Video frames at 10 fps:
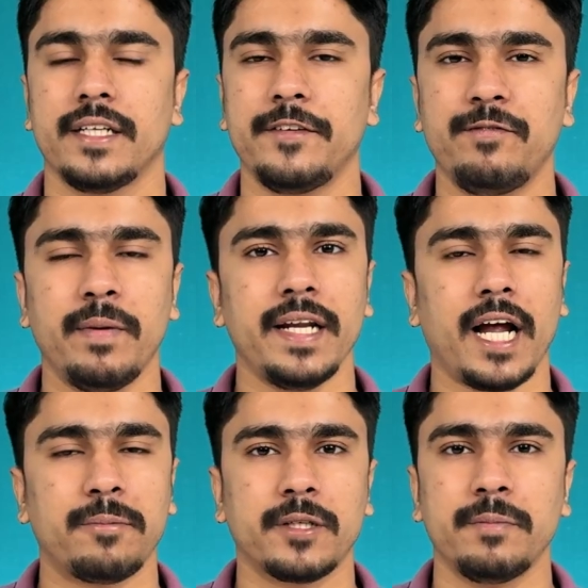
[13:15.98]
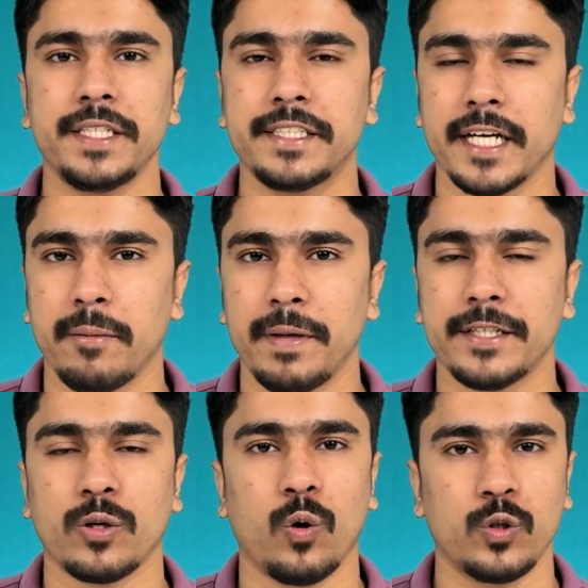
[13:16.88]
If my laptop is damaged
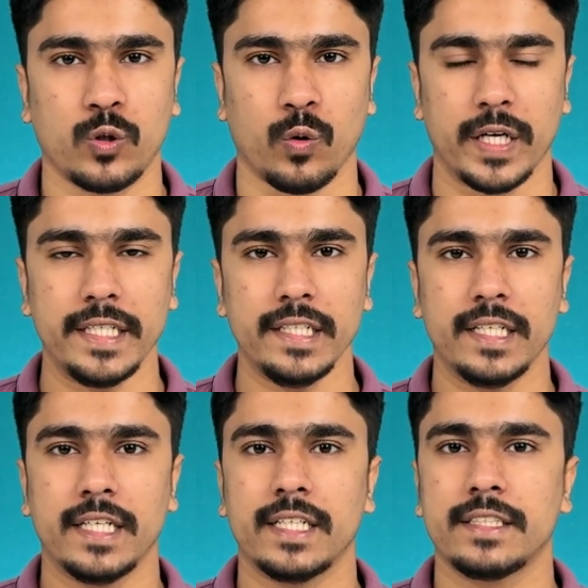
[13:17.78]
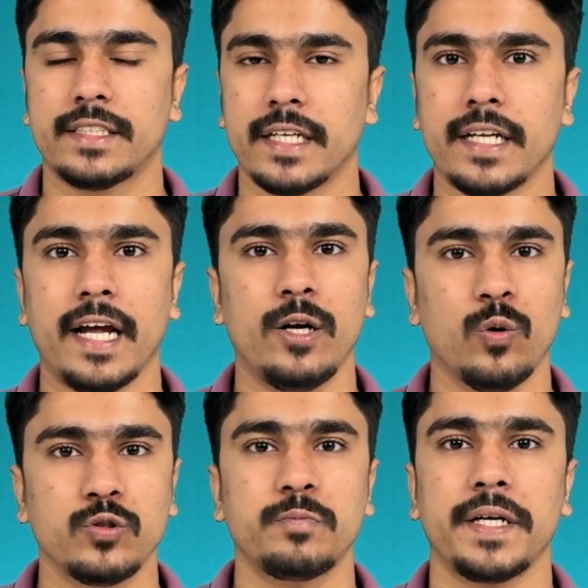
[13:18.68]
or stolen, then I
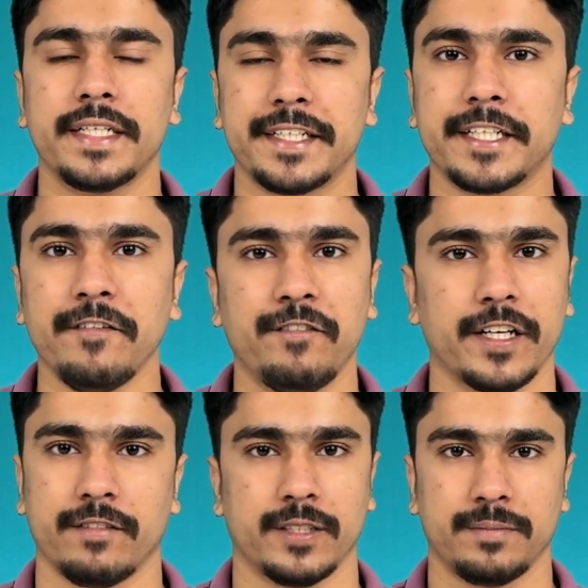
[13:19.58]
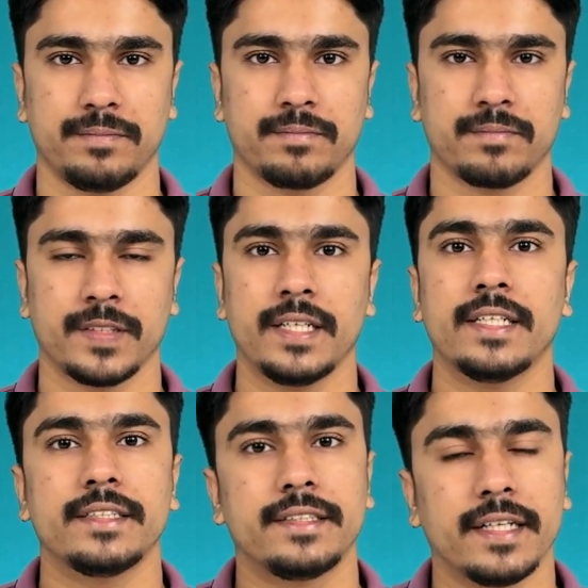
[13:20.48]
lose my data forever.
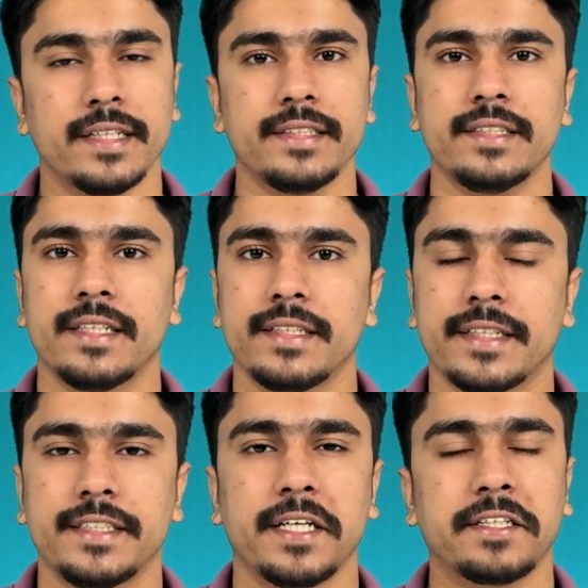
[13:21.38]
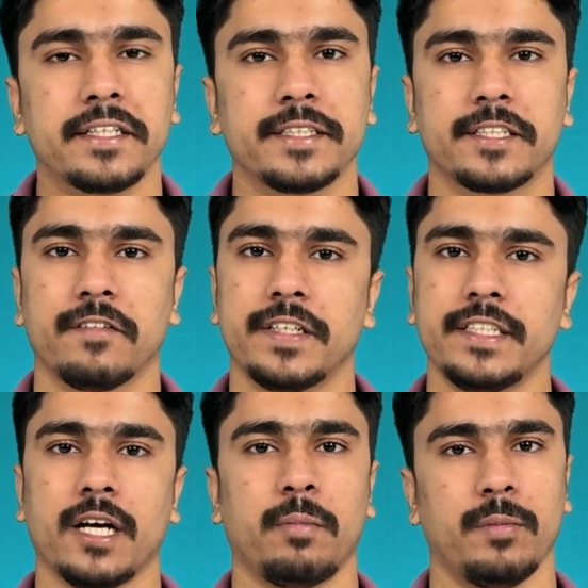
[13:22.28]
Thus, disaster recovery
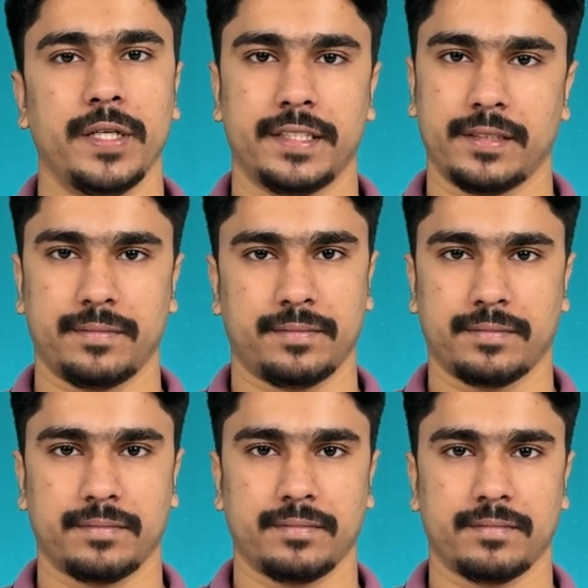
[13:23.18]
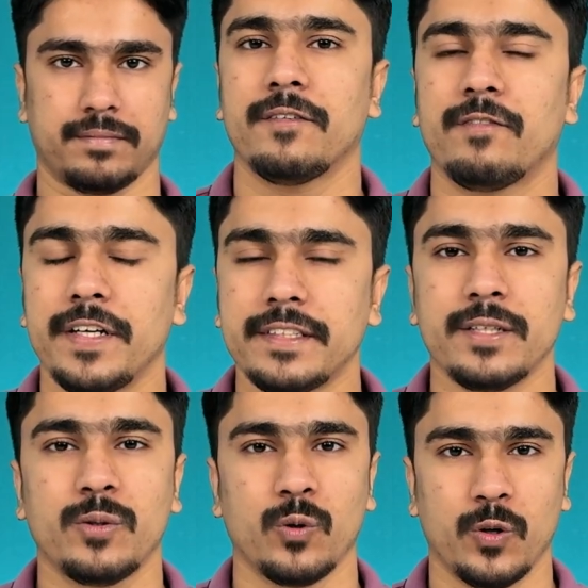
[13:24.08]
capability.
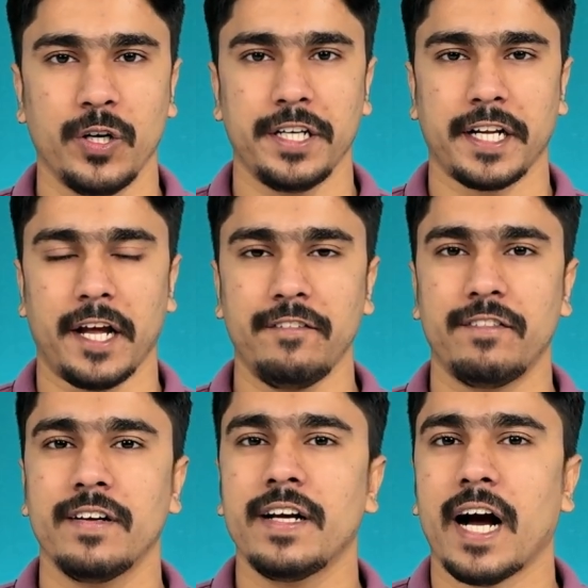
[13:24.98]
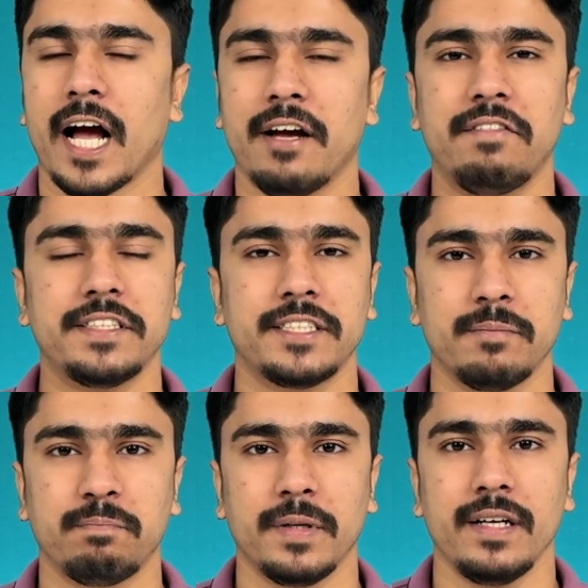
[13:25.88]
With Google Drive, I have a
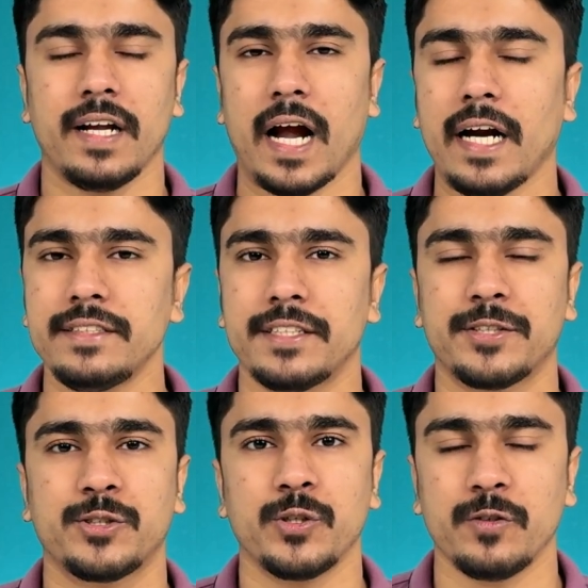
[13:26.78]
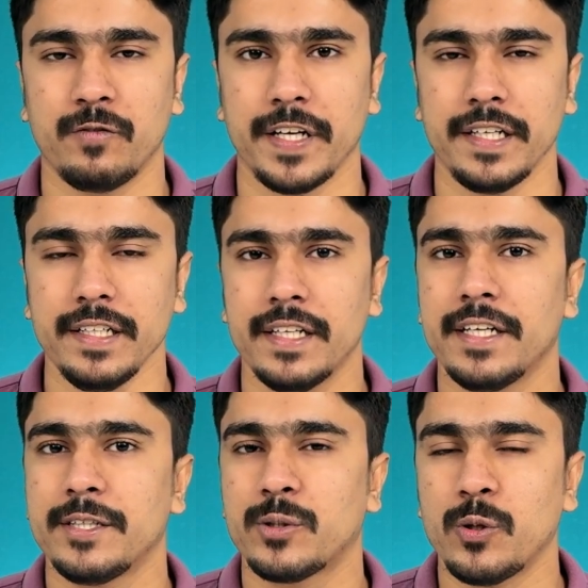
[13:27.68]
simple and secure way
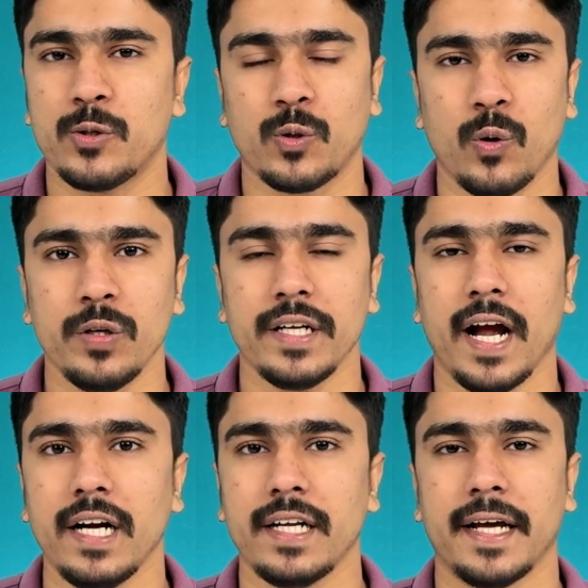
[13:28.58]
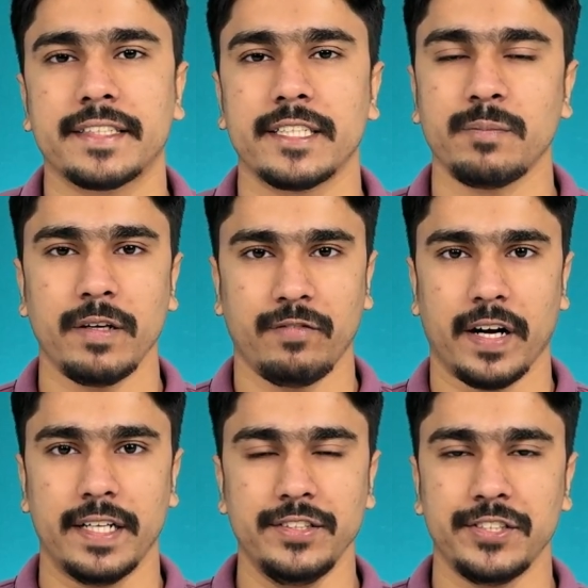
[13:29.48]
to store and access my
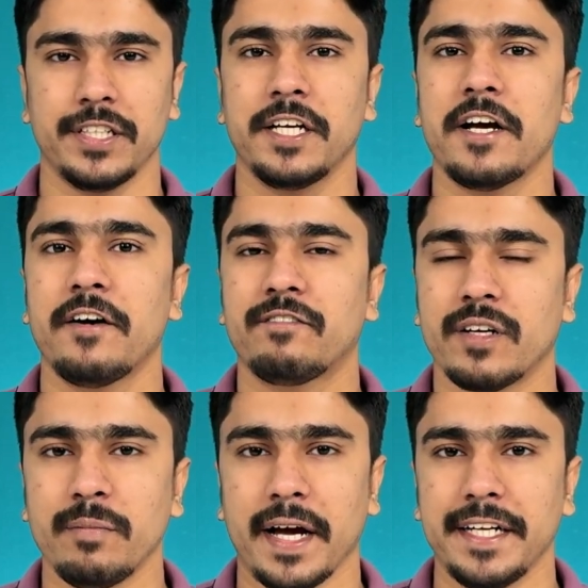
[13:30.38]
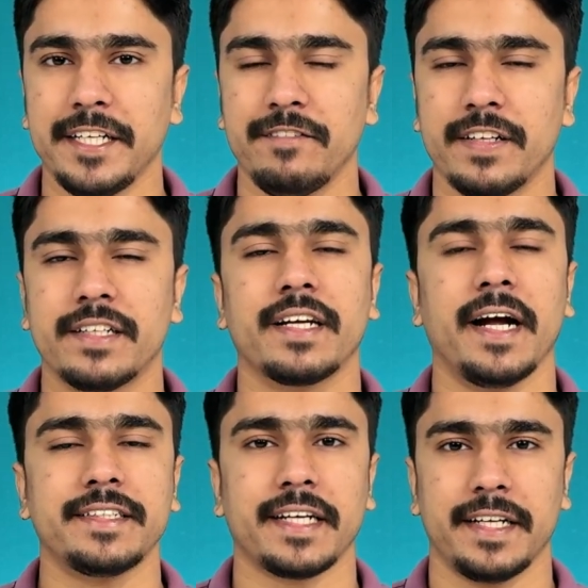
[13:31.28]
files from anywhere
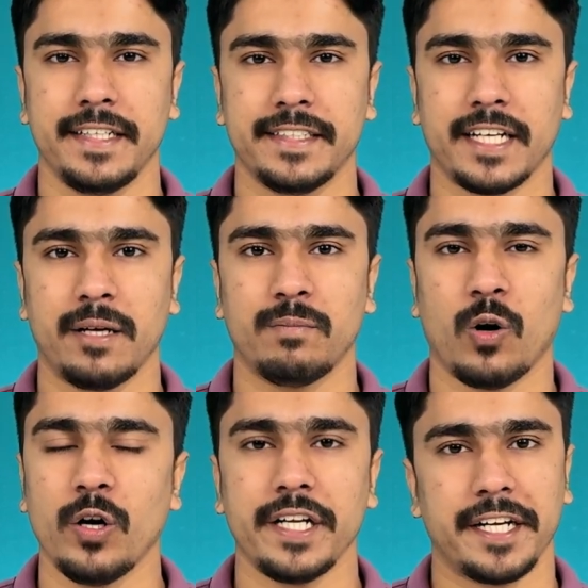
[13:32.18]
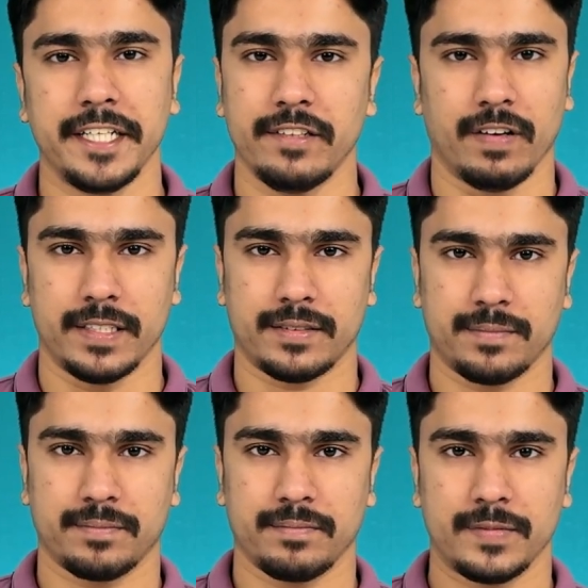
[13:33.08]
at any time on any device.
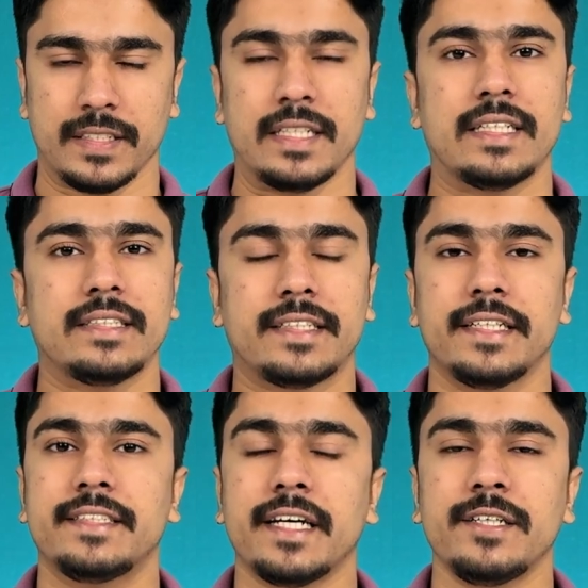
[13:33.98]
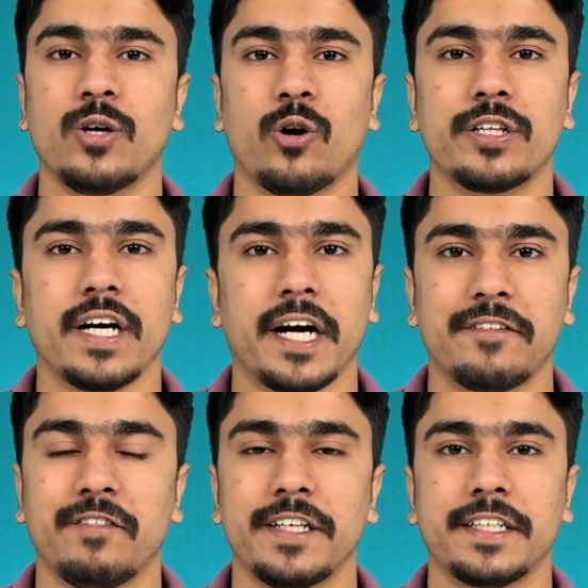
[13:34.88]
These are not the
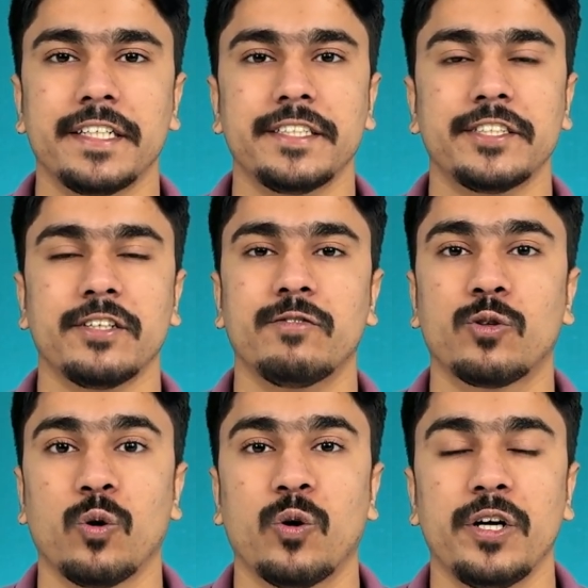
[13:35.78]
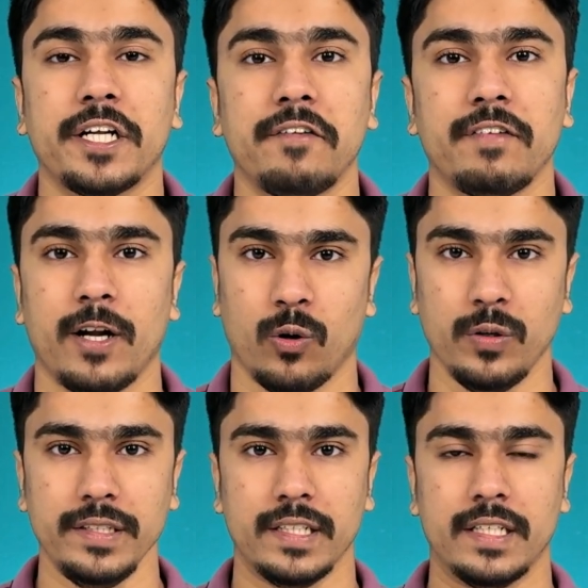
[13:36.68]
advantages of Google Drive
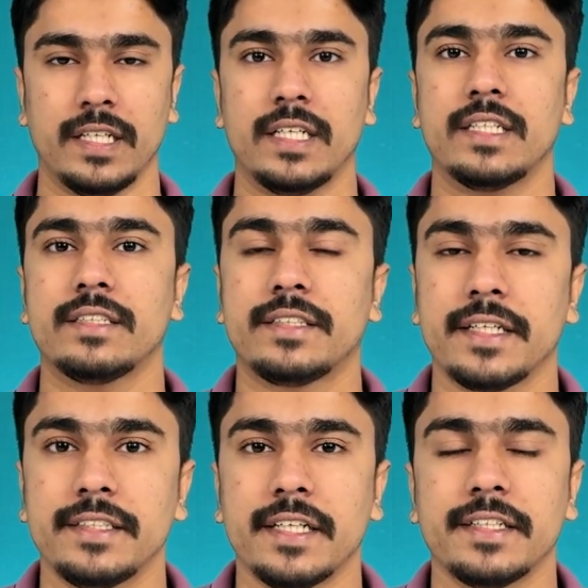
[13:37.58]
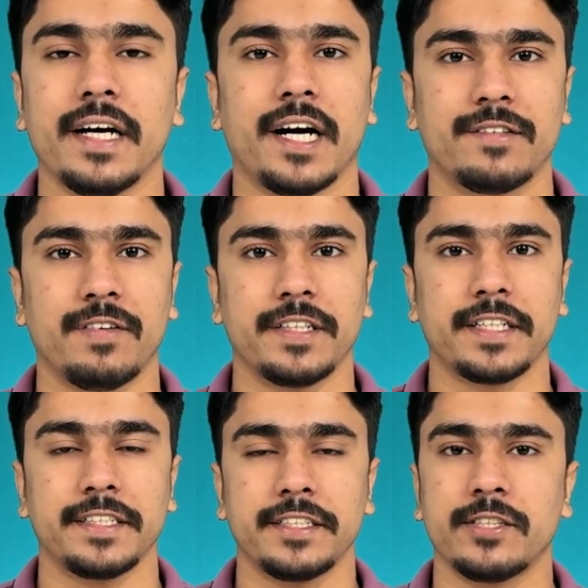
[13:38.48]
alone, these are the
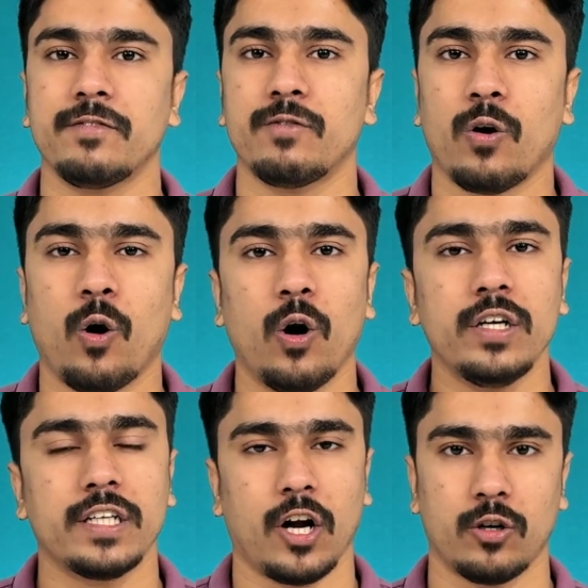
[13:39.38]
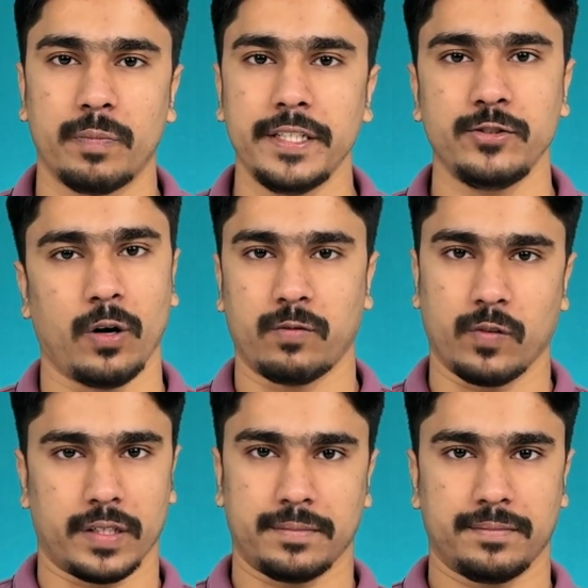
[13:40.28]
advantages of all cloud-based software.